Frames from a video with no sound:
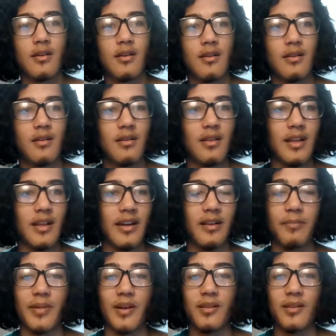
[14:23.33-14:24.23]
Like,
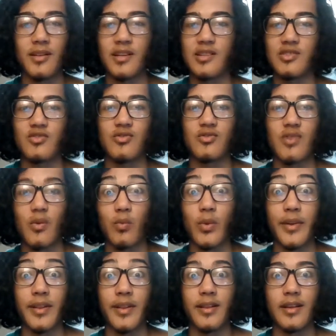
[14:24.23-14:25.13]
apparently he's a
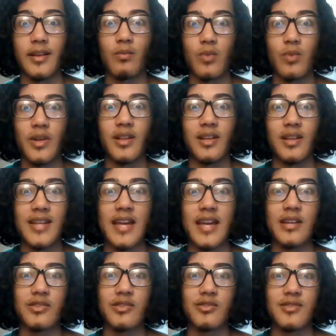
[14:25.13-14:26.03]
really, really
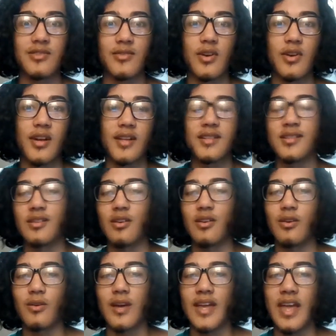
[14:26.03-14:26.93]
dangerous threat,
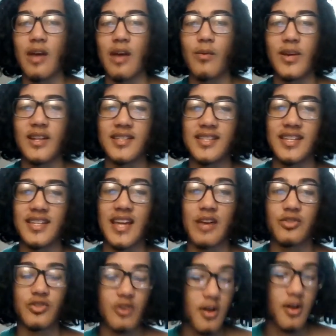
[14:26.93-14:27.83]
so I can't wait to see how
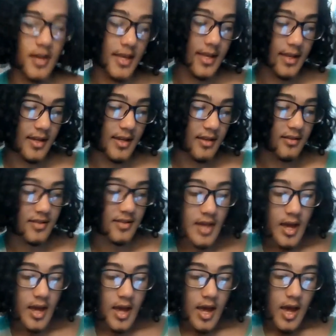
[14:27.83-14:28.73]
strong he is.
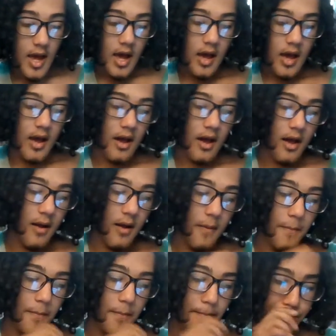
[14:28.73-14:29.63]

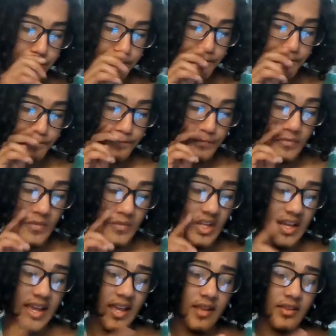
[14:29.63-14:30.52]
And
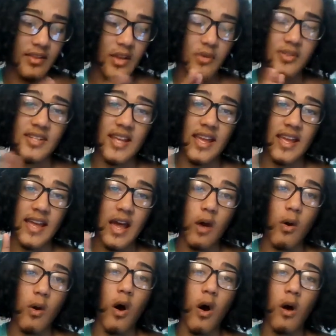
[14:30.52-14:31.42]
they were saying how
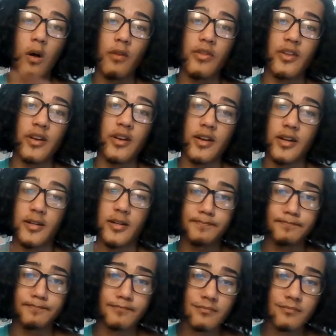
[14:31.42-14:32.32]
all the
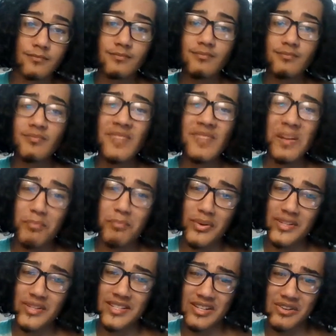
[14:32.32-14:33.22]

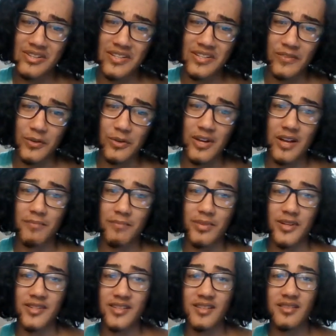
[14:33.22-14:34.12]
prisoners of Uda
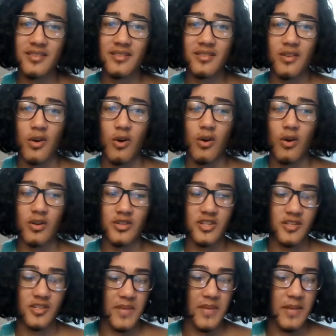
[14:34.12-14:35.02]
prison are
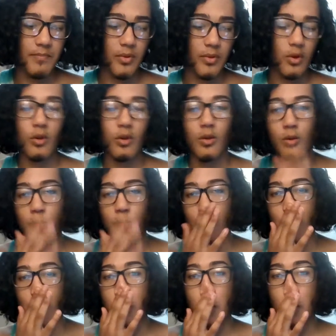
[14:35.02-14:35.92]
just people
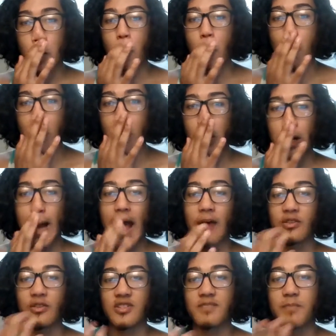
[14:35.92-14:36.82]
who were
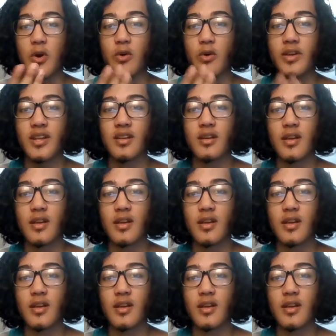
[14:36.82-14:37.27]
outspoken,